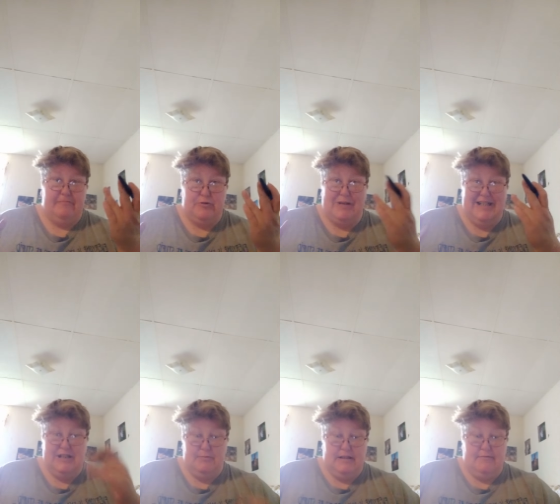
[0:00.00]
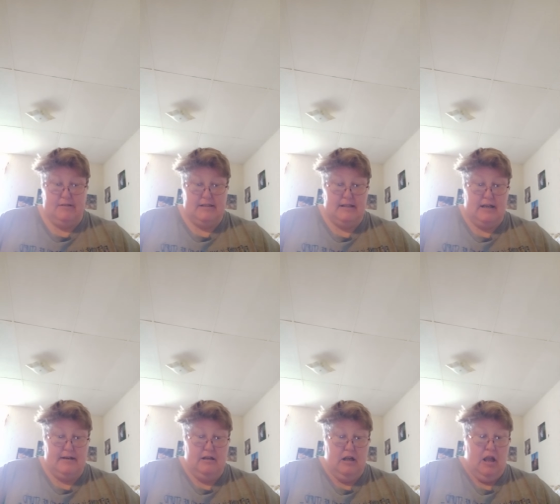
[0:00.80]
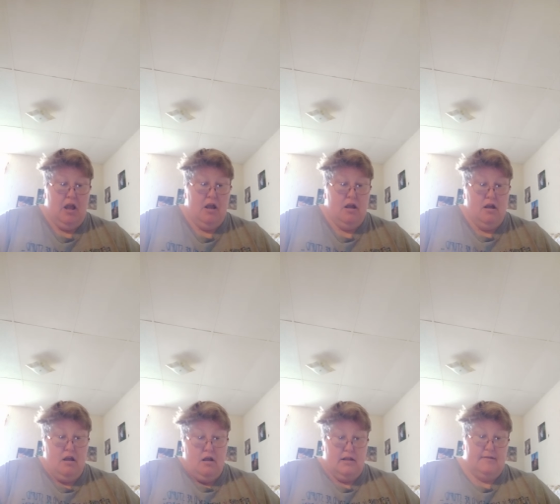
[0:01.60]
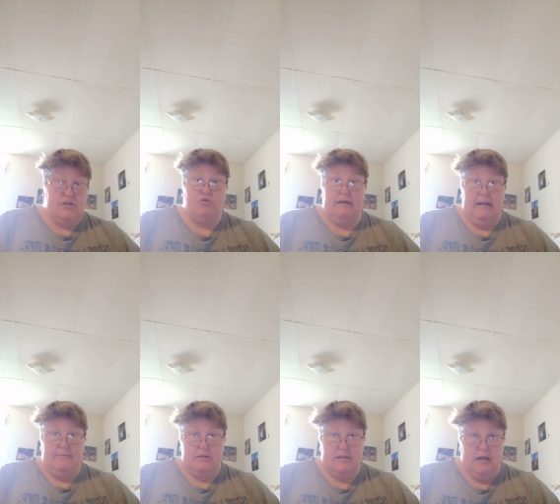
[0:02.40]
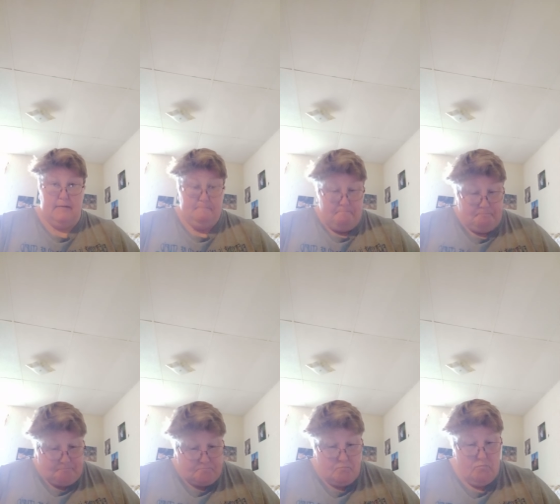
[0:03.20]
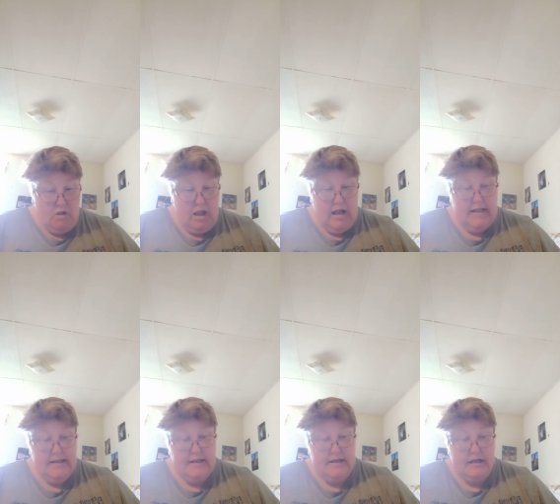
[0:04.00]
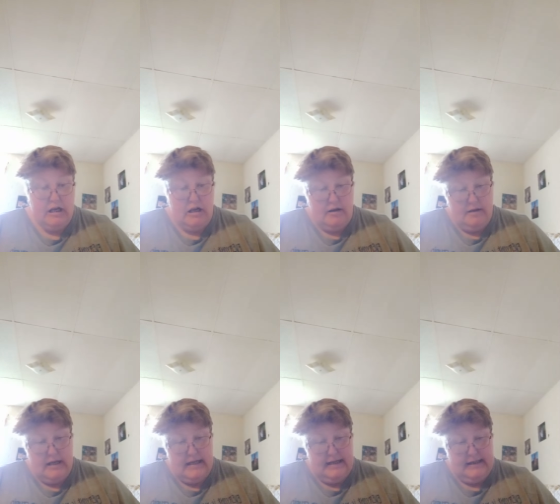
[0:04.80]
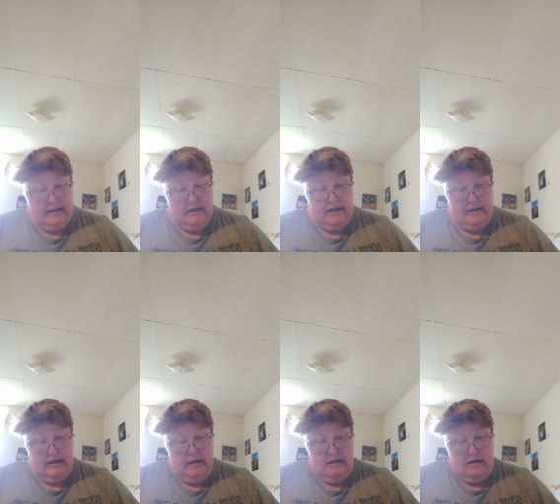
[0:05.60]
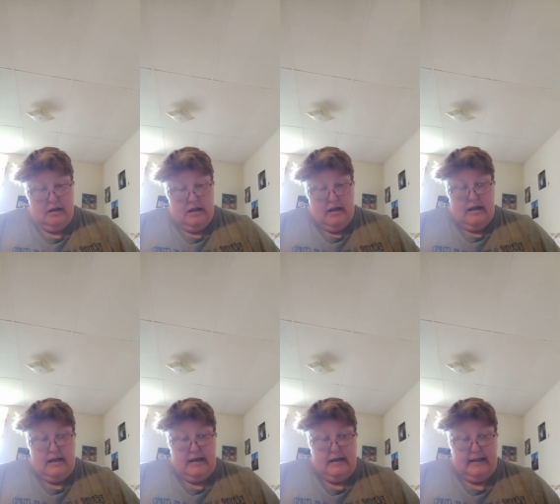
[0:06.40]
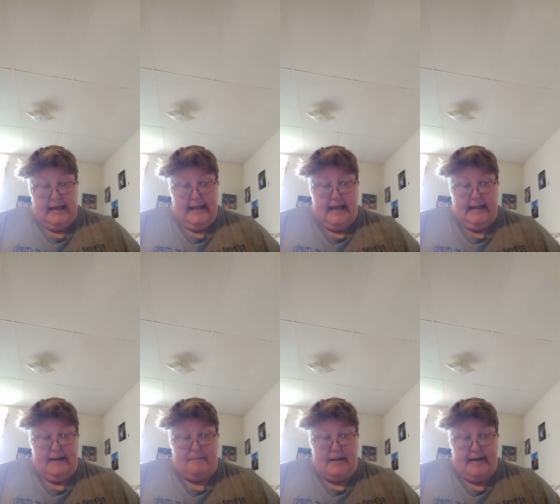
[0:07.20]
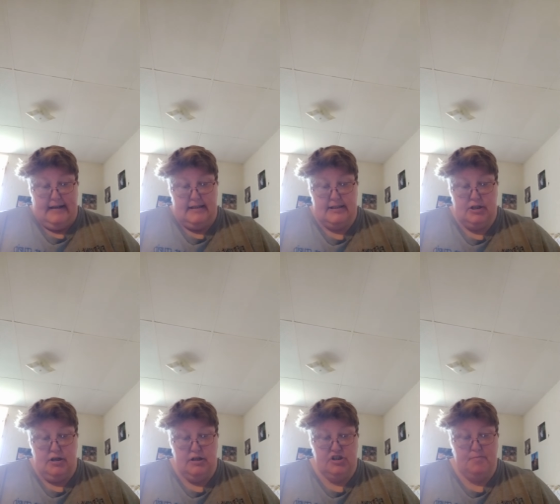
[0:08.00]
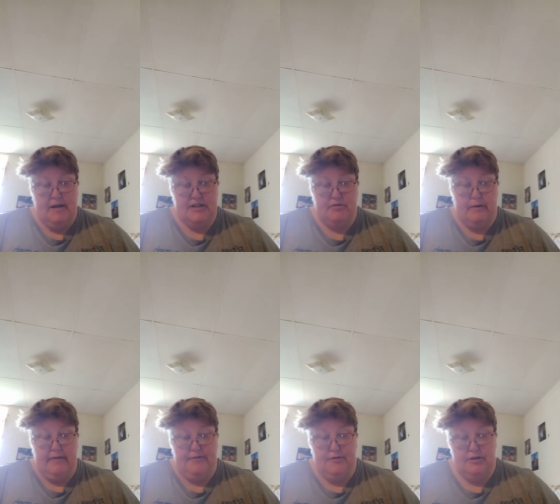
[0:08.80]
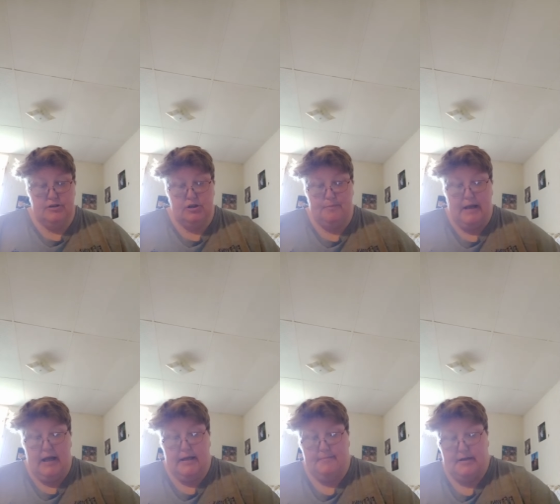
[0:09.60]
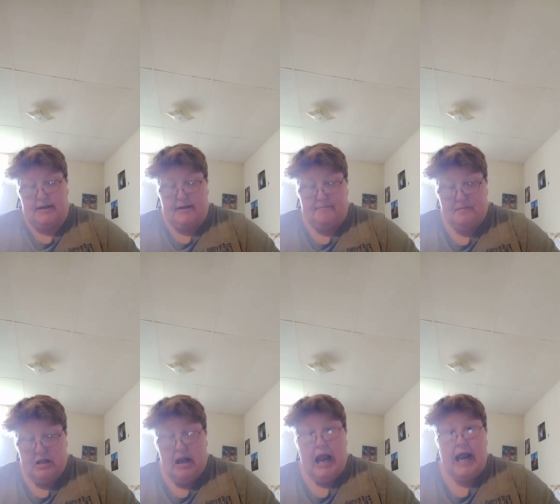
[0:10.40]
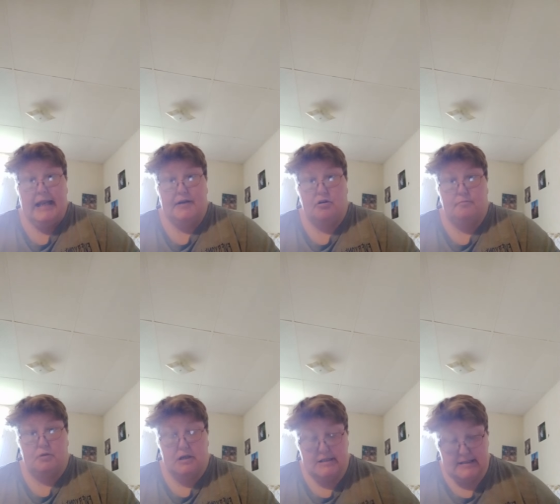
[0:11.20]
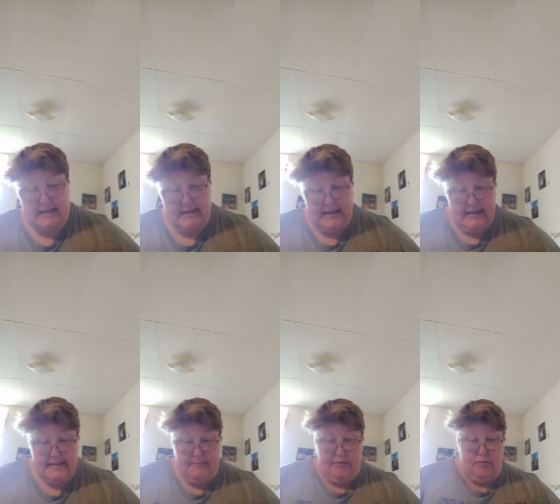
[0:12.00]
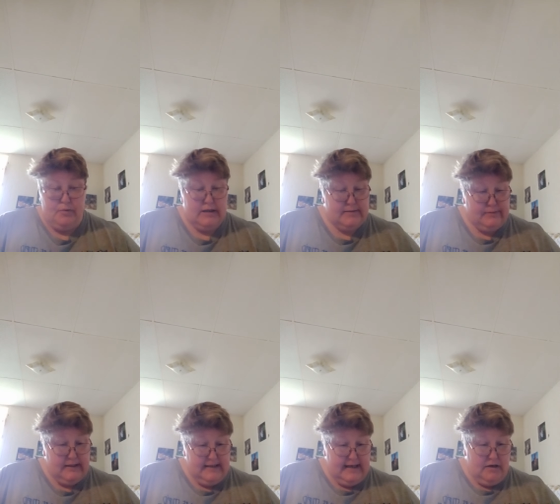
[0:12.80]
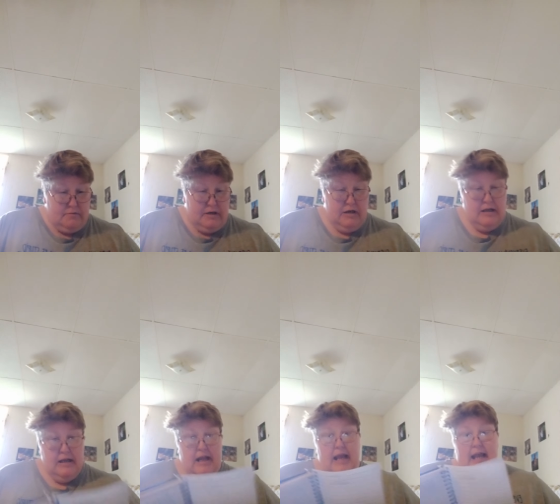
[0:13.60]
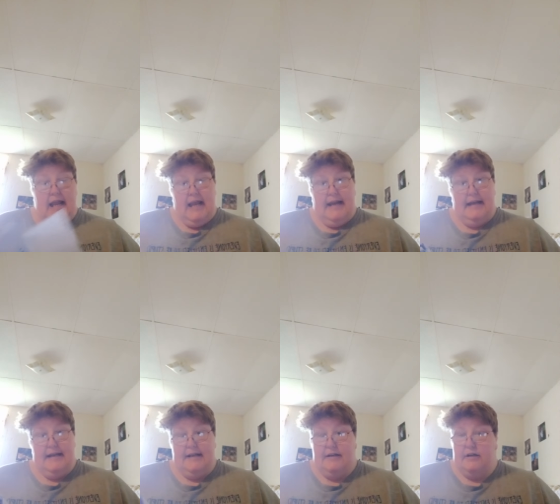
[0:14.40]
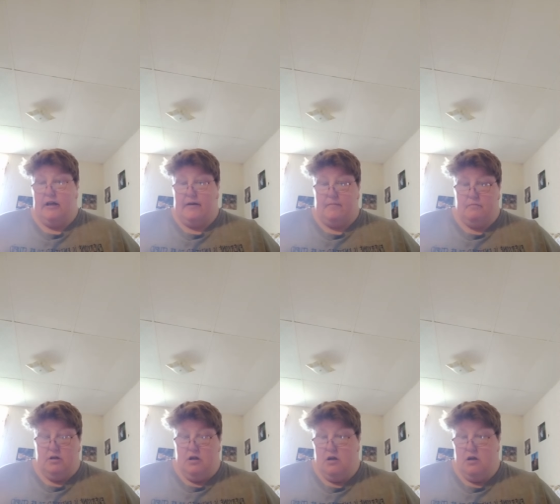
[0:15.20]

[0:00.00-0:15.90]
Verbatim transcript: 20s when it was done. The storyline was done. And then uh, I like L.A. Banks. She passed away a few years ago back, but um, I like her books, and I got some of her books written down. And um,